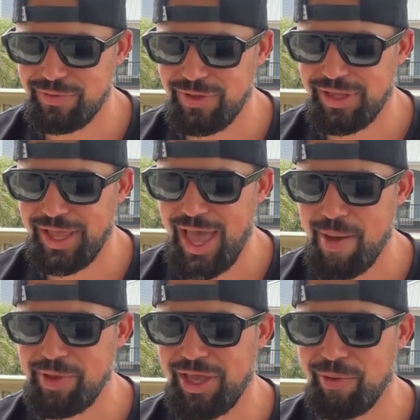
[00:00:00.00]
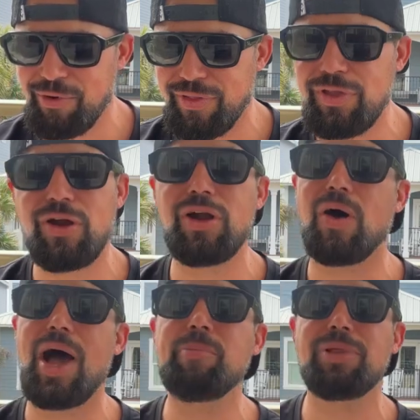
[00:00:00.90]
look like Happy Gilmore.
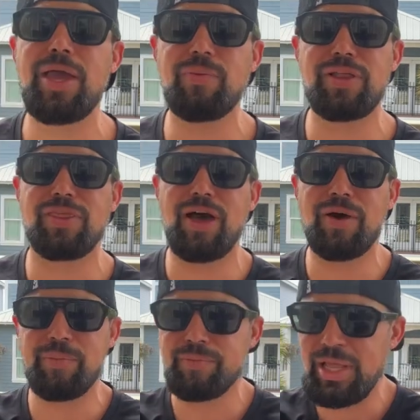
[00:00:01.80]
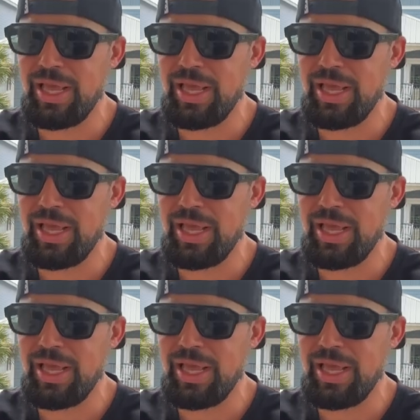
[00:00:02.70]
No. I played with I